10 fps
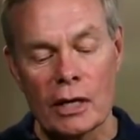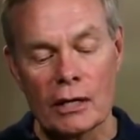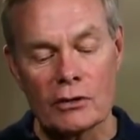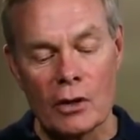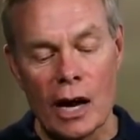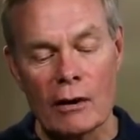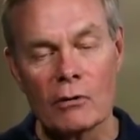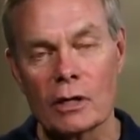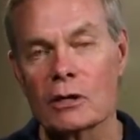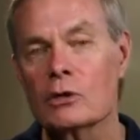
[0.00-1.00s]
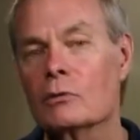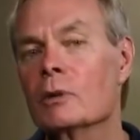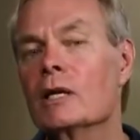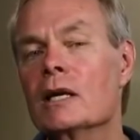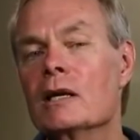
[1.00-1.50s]
And so I really do
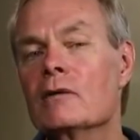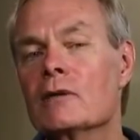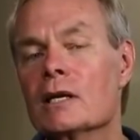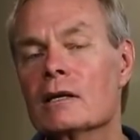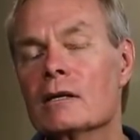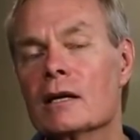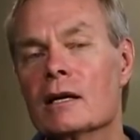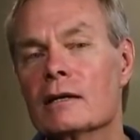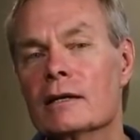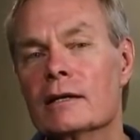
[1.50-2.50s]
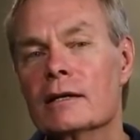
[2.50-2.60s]
believe that,